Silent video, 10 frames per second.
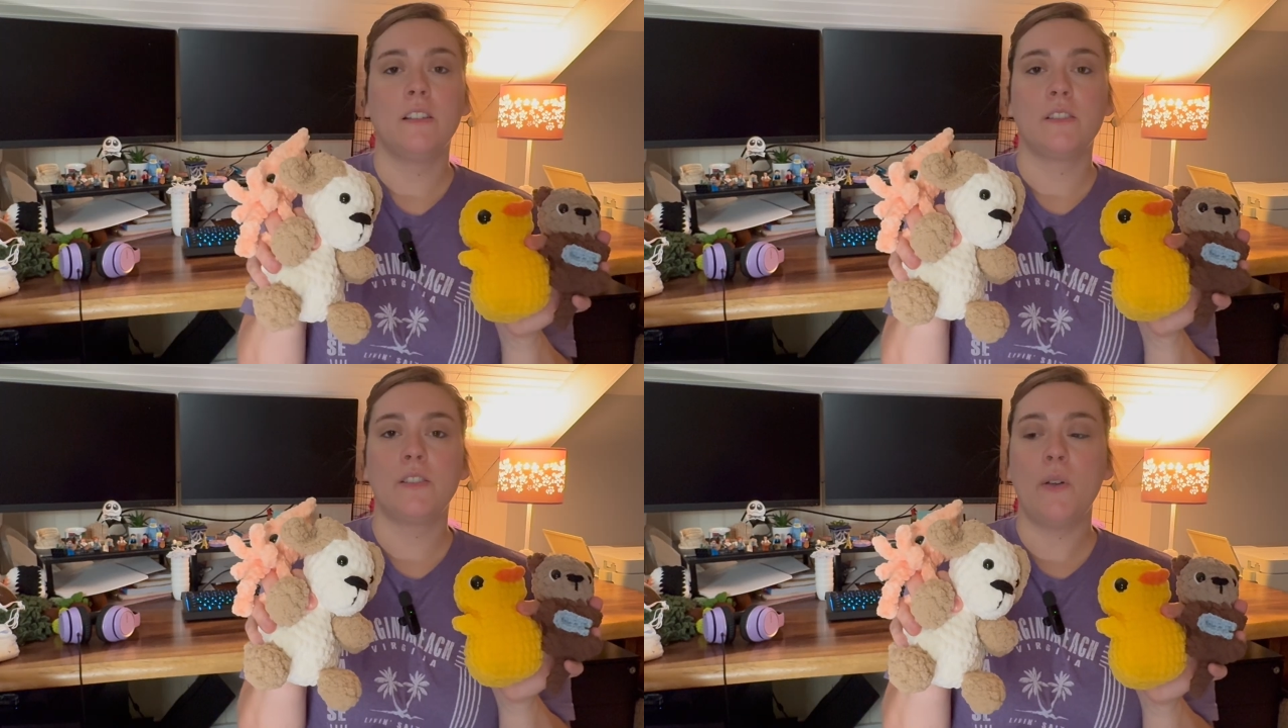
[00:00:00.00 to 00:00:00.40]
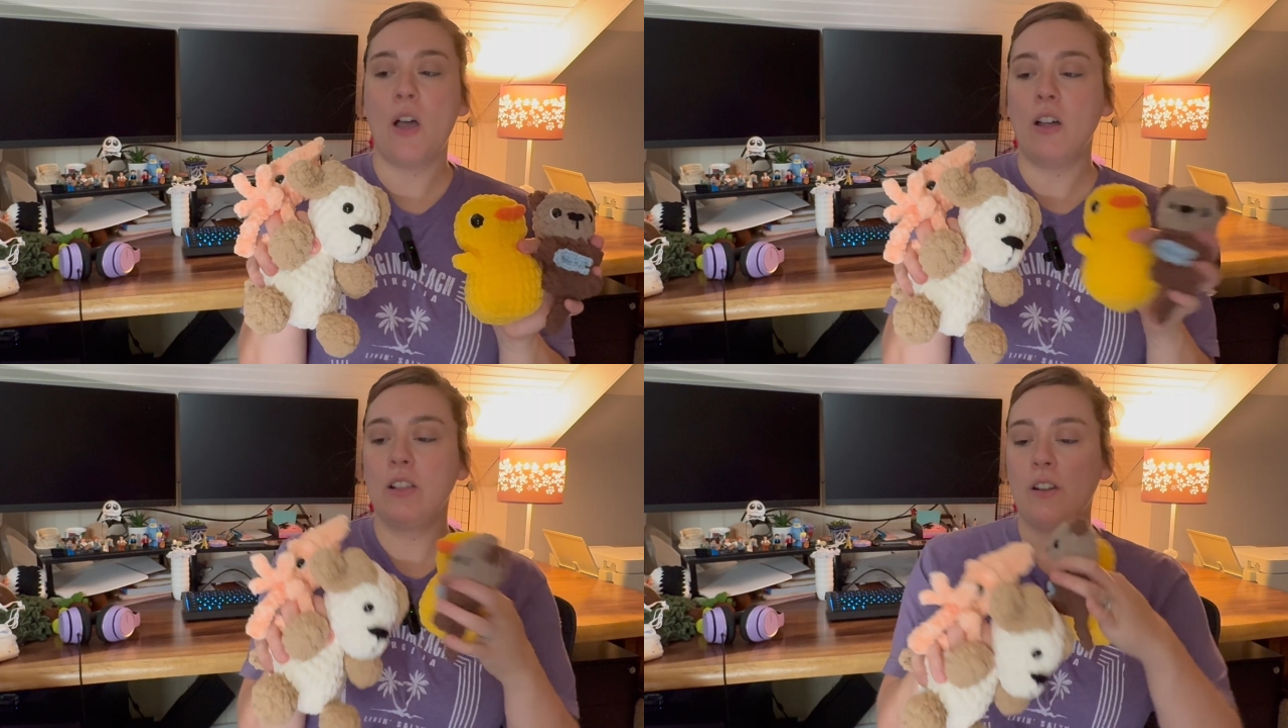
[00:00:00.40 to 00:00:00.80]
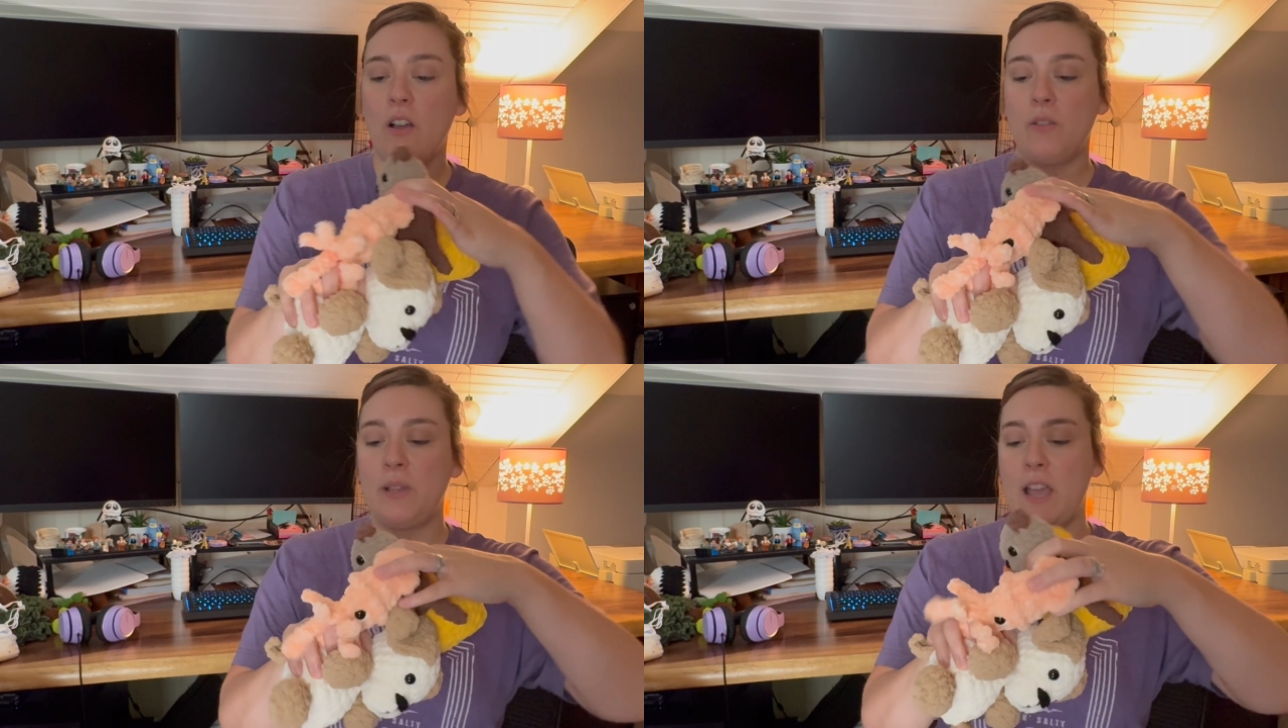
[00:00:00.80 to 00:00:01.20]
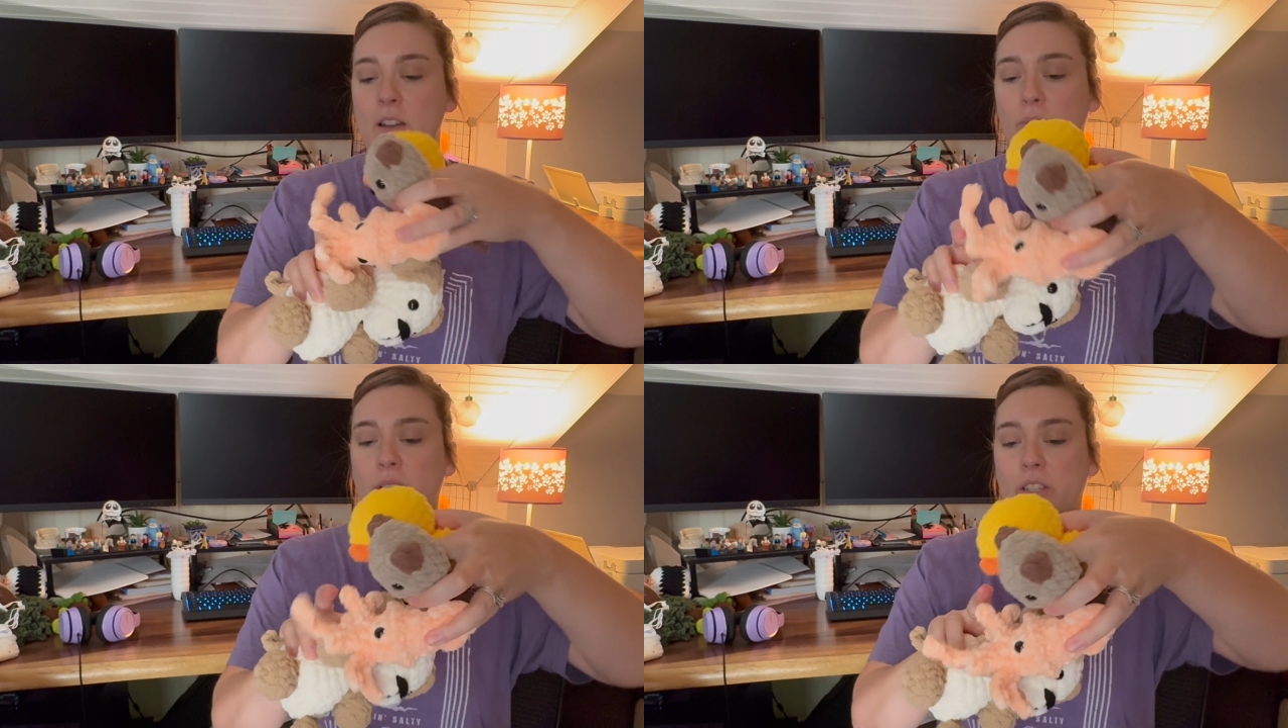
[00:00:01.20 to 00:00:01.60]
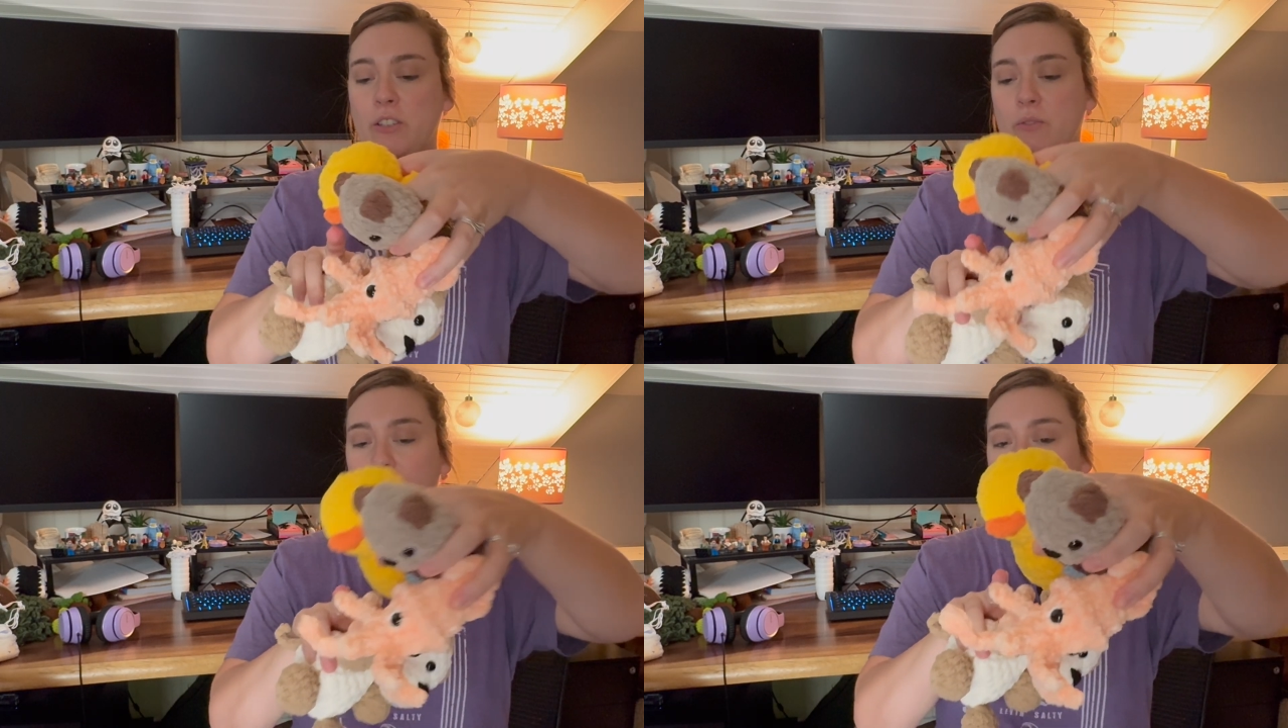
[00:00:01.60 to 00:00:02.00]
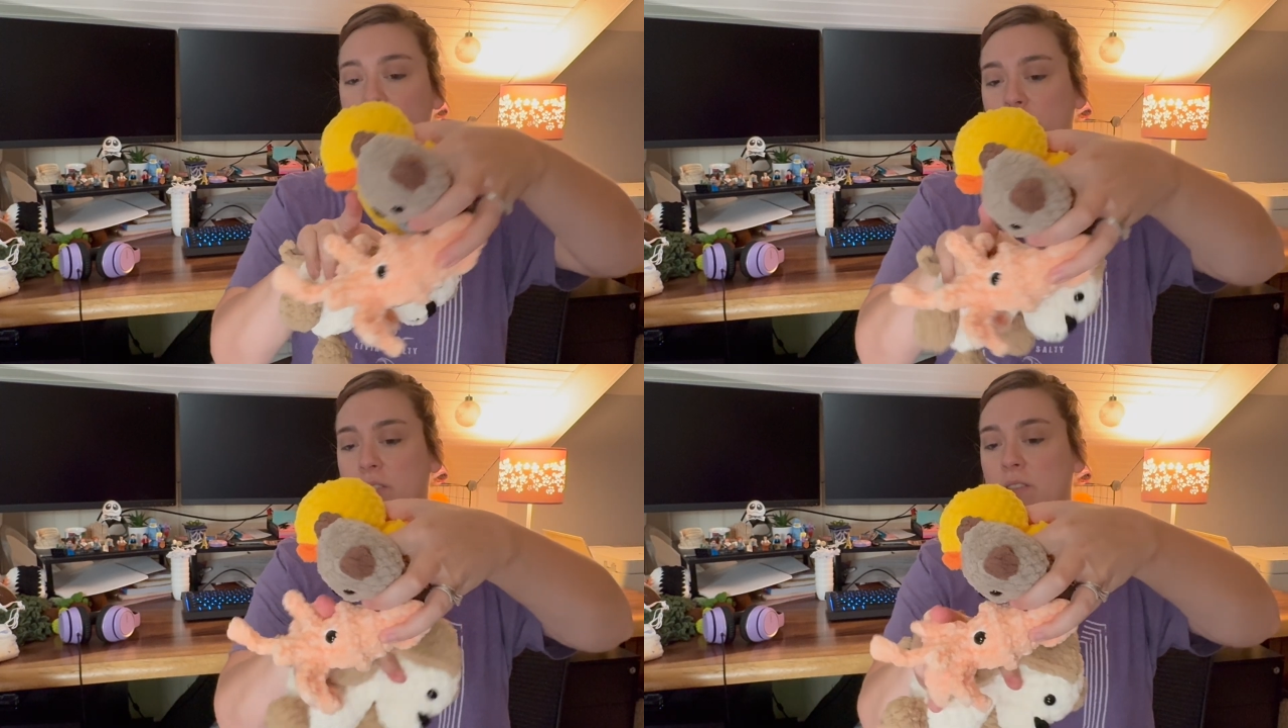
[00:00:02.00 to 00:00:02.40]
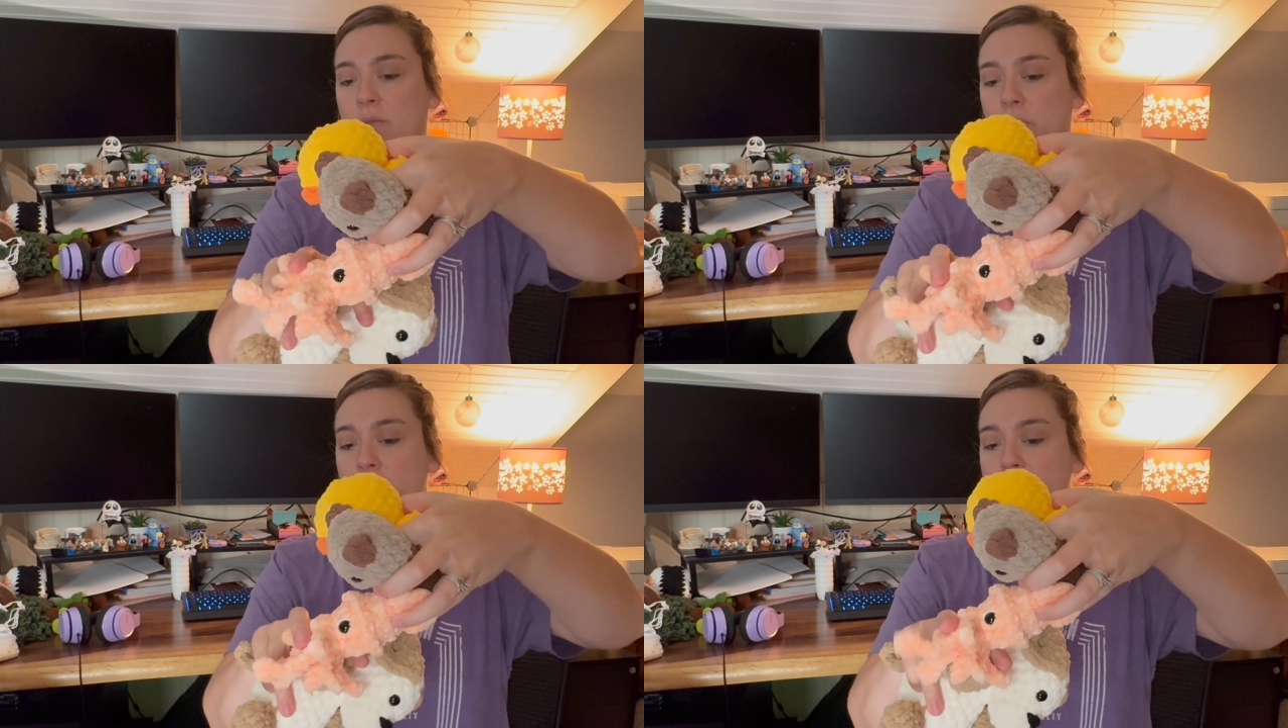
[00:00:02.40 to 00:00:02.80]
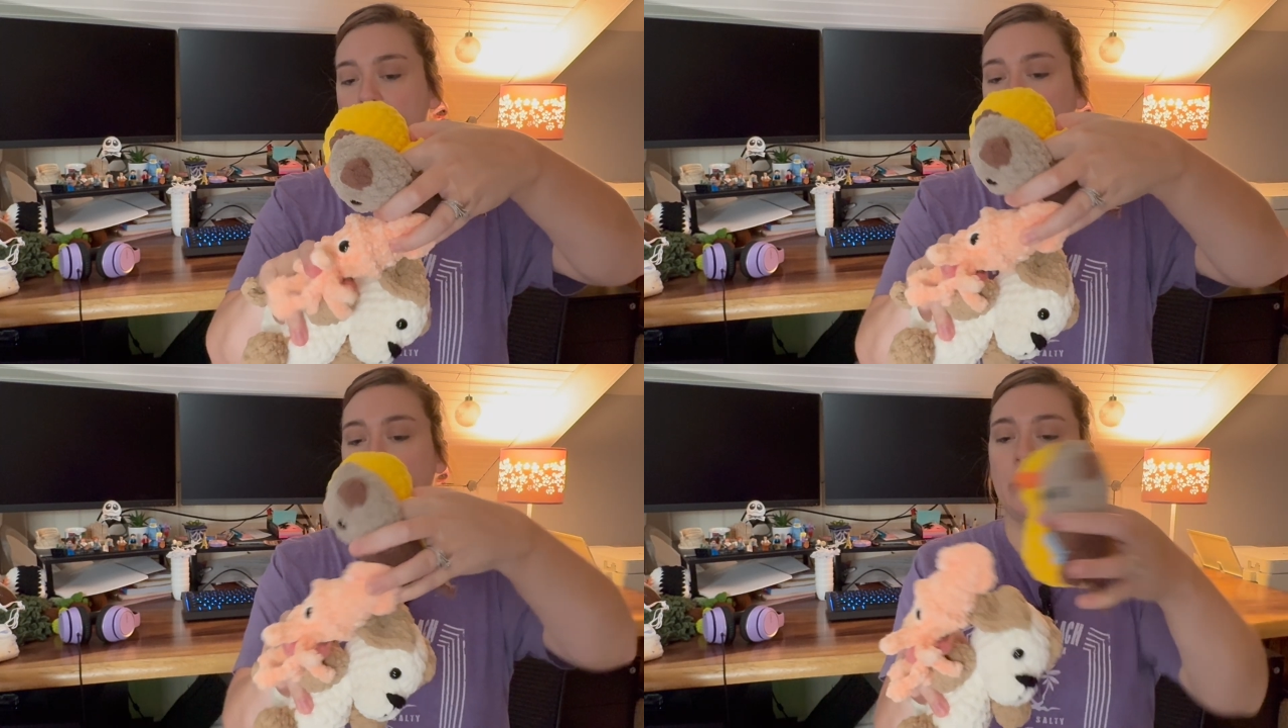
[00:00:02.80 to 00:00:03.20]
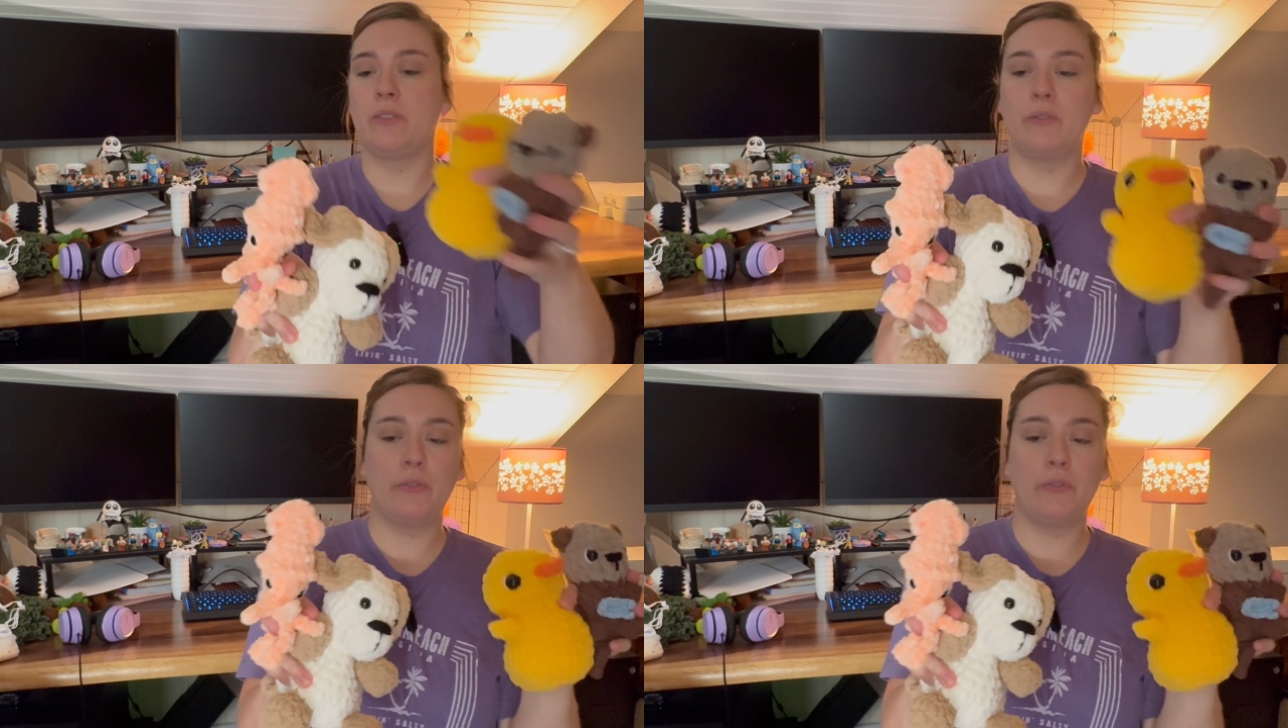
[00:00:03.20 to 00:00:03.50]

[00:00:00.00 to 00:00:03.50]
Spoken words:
So all in all, we had a really good week. We have